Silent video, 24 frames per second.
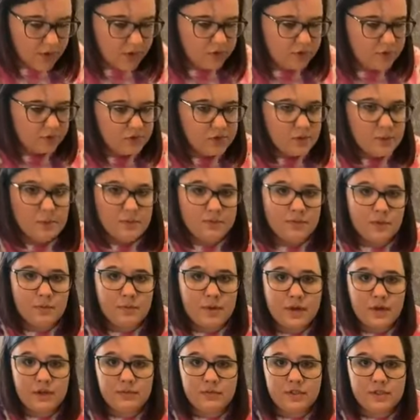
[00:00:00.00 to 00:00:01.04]
So some of you
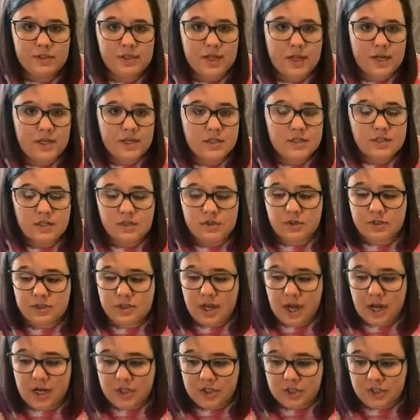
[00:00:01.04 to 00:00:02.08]
might have decided to
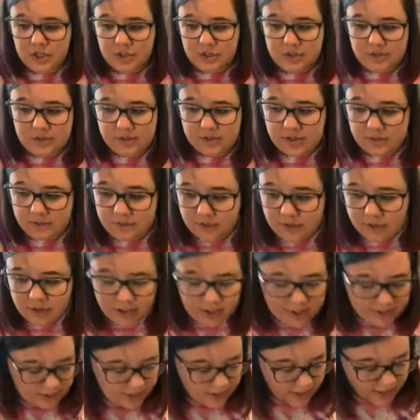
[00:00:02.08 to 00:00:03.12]
attach yours
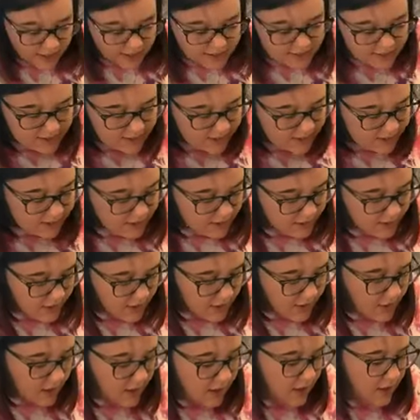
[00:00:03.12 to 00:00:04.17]
differently than I did.
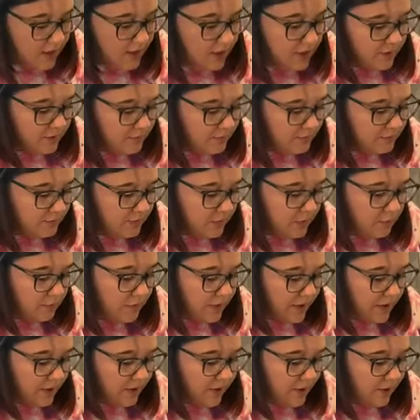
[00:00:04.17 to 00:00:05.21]
You
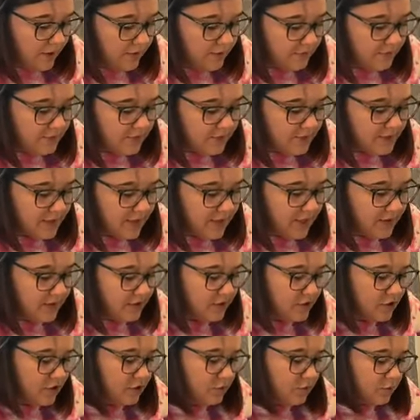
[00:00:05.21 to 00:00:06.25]
might have decided
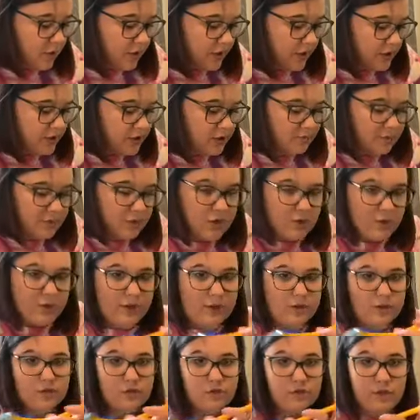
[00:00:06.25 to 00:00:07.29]
that you want it to be
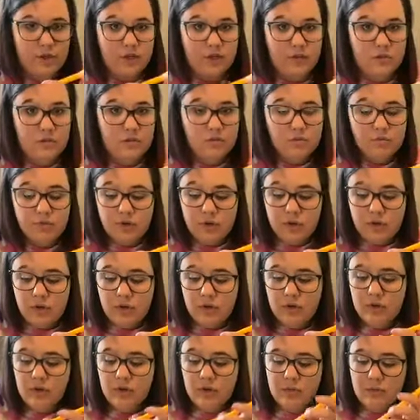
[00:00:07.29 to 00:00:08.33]
going straight
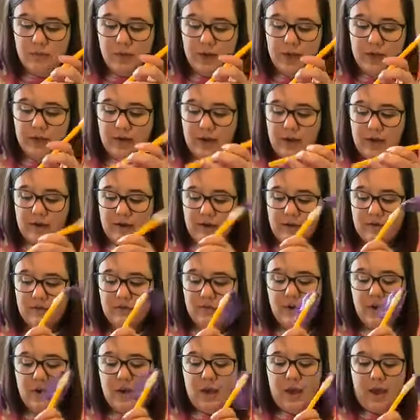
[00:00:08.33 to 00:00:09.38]
through. You might
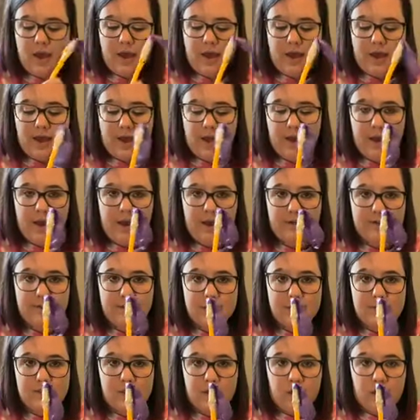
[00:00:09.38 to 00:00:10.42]
have
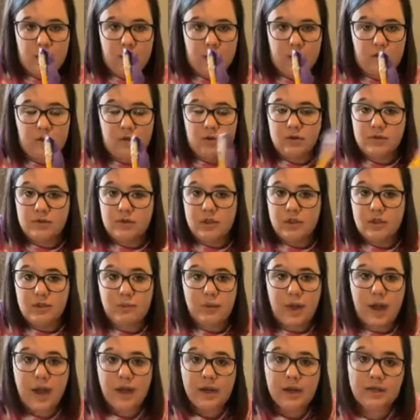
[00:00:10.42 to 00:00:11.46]
it sitting a little closer to the
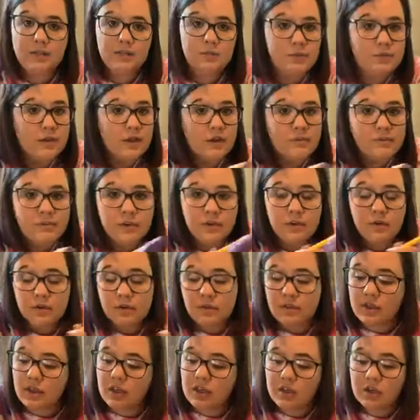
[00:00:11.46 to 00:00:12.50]
back. It's whatever you
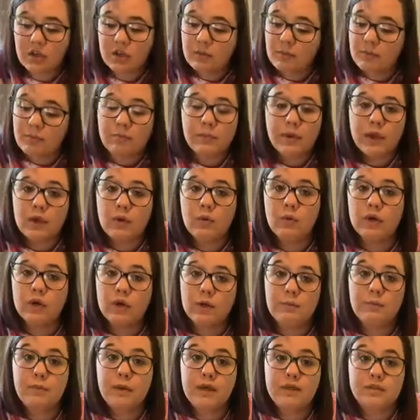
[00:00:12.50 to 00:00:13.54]
think might
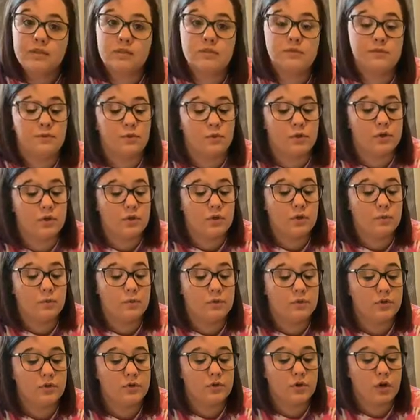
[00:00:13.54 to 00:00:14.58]
work best for your
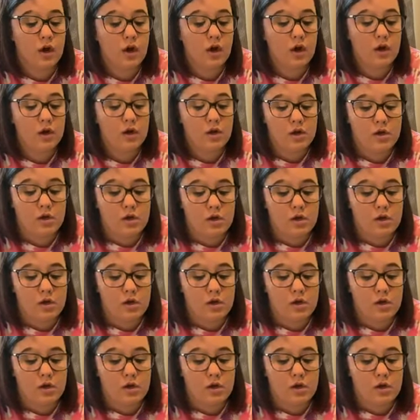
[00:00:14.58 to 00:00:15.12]
balloon car.